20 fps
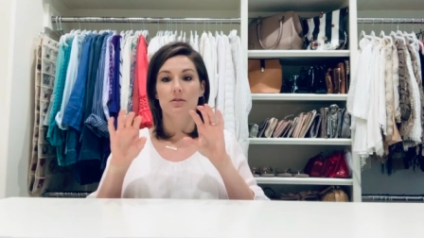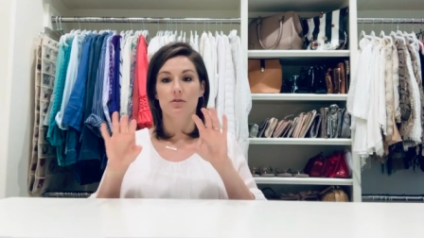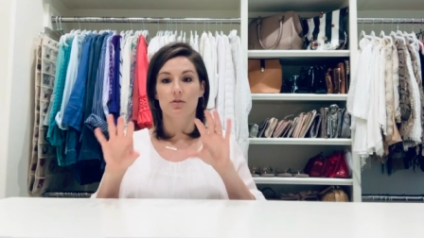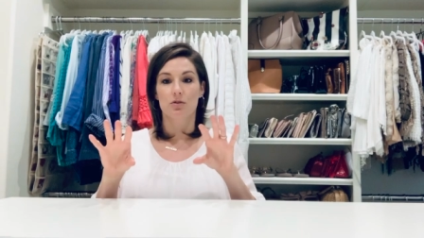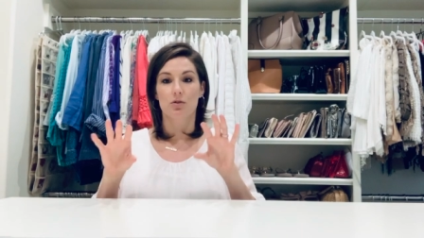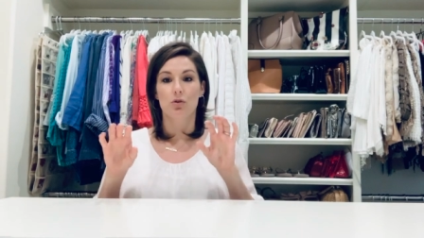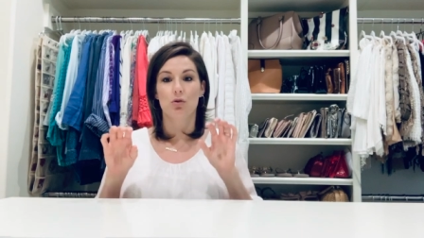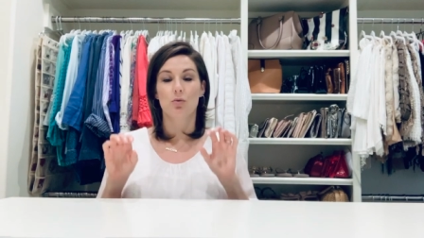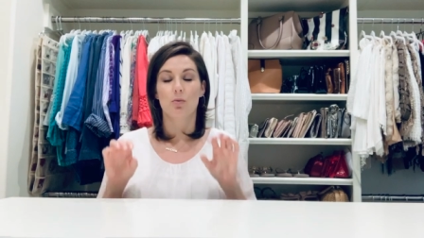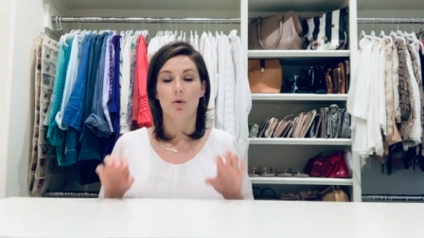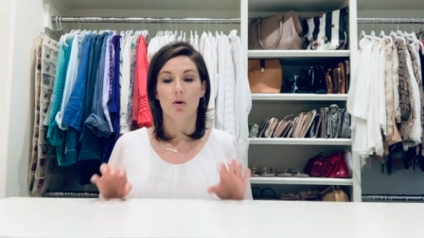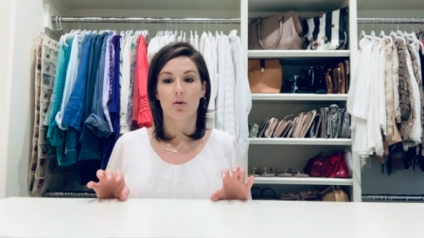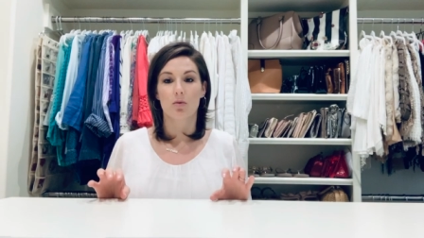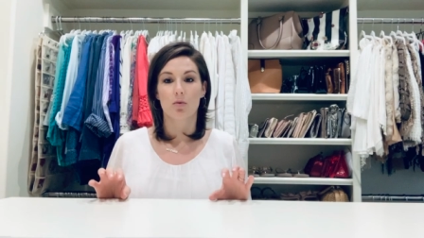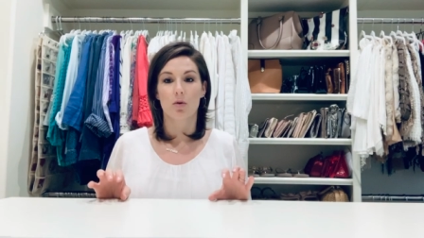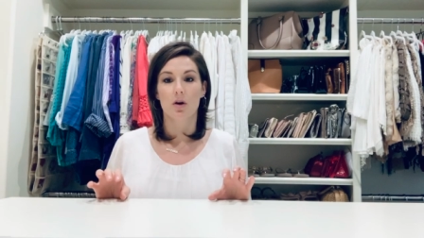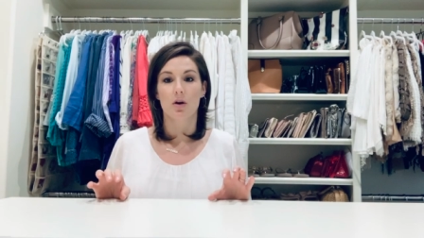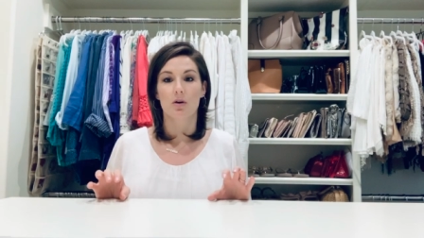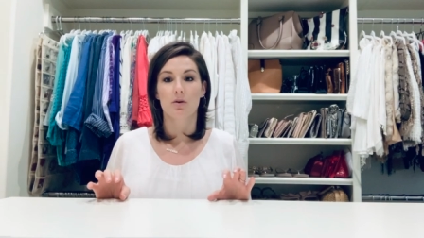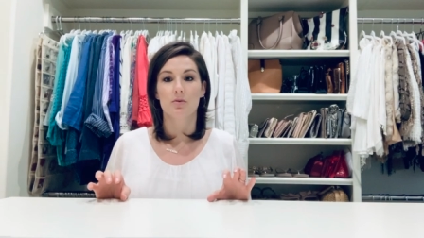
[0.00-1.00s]
two more
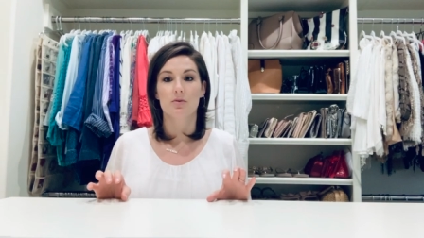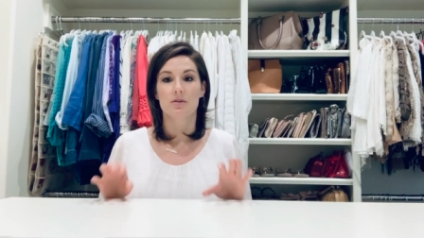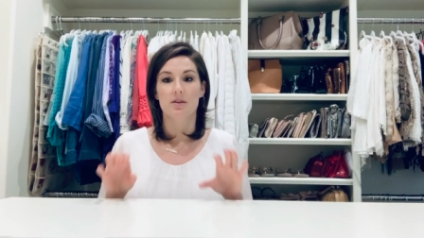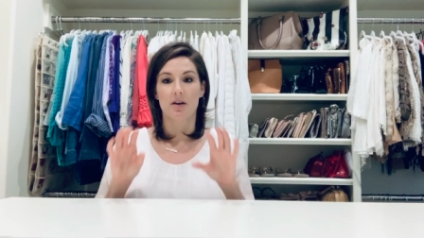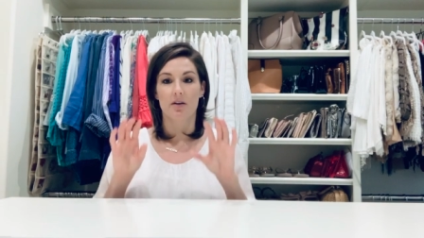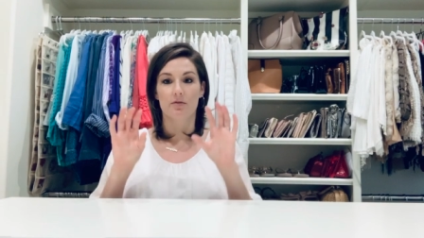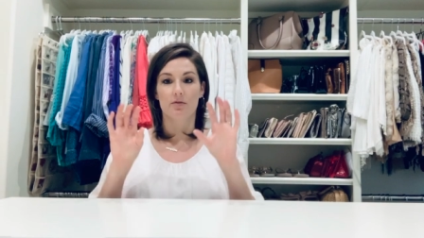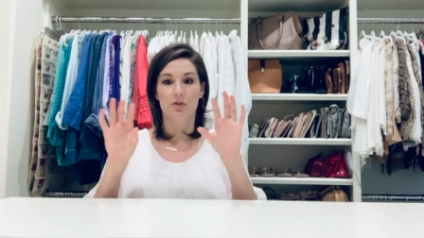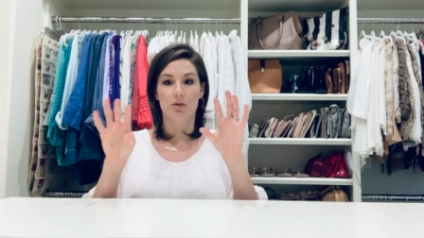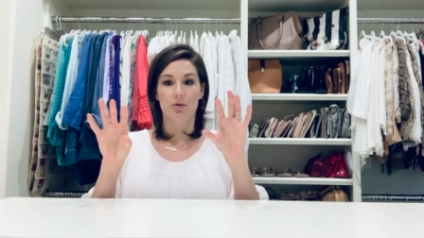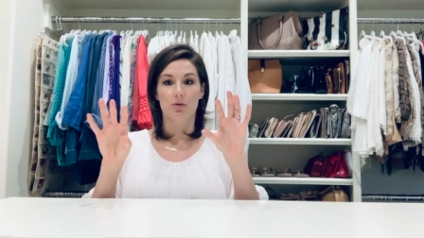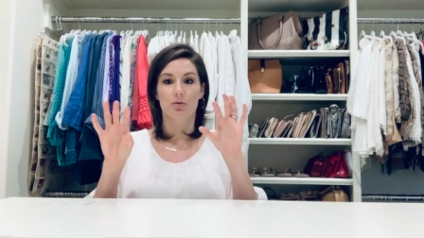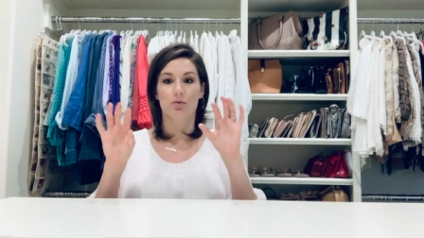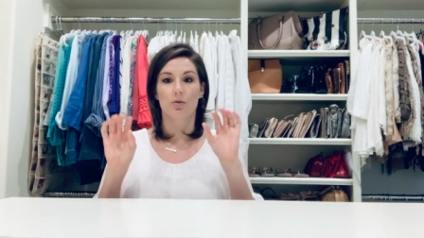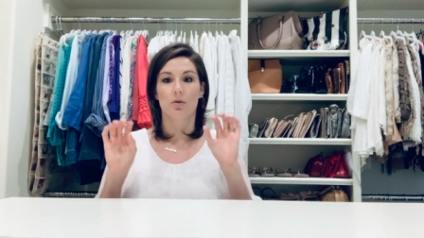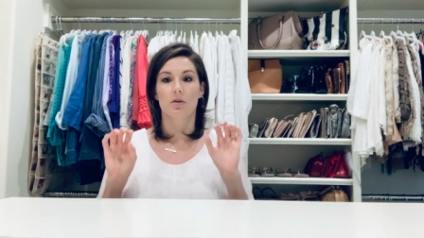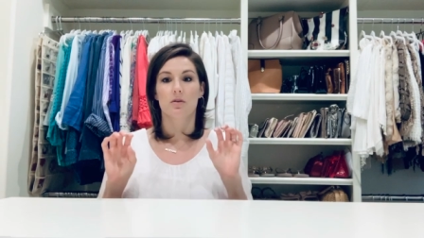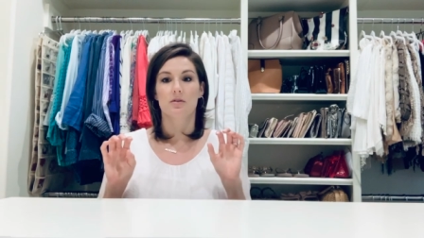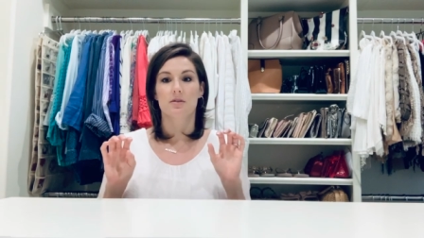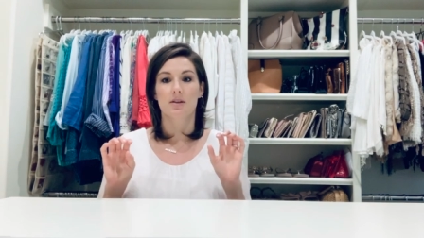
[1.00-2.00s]
rows of two
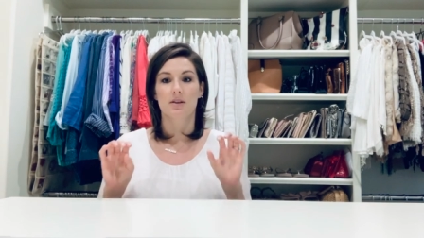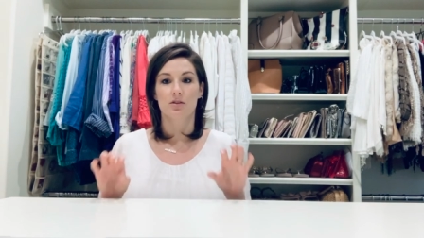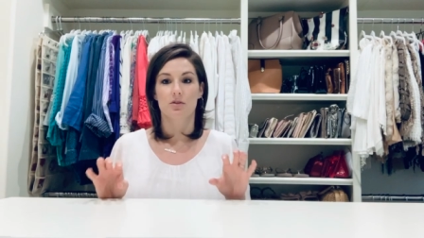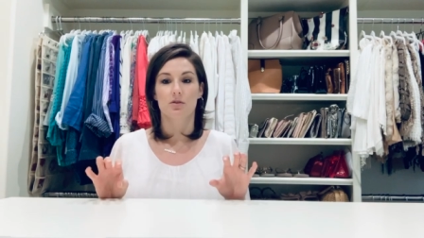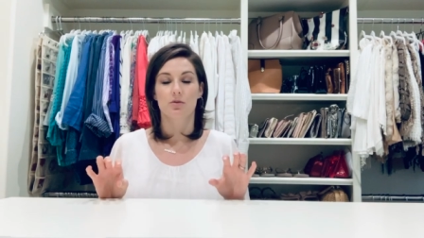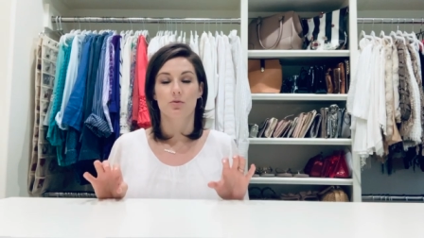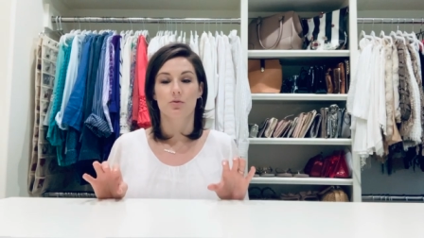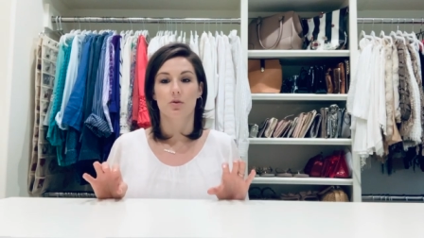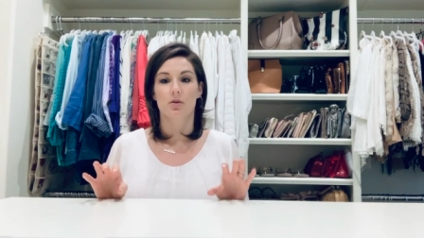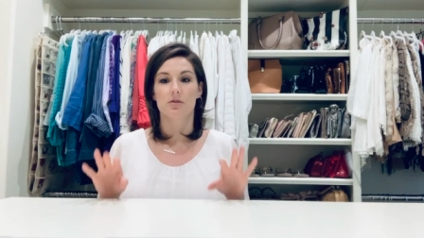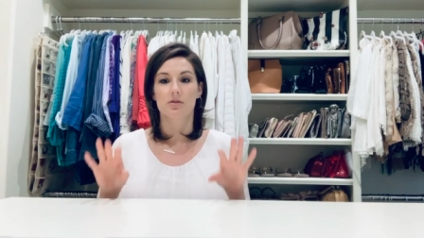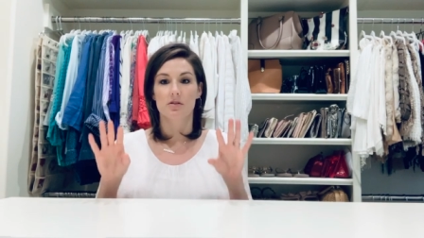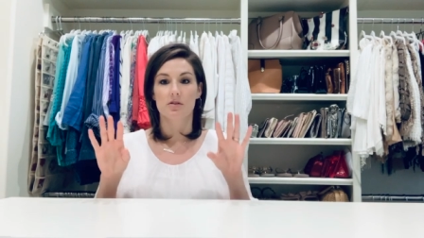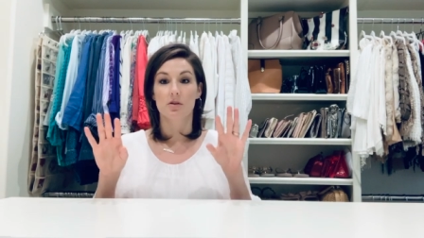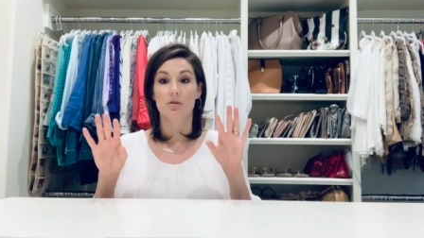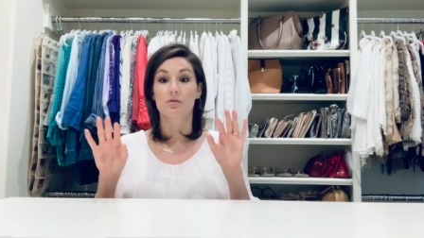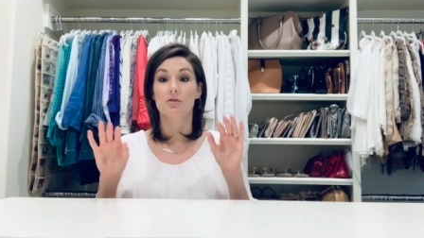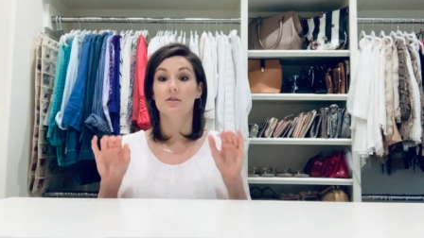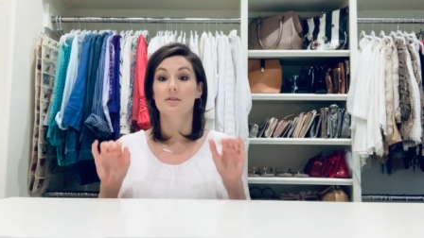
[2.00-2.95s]
drawers and two drawers and those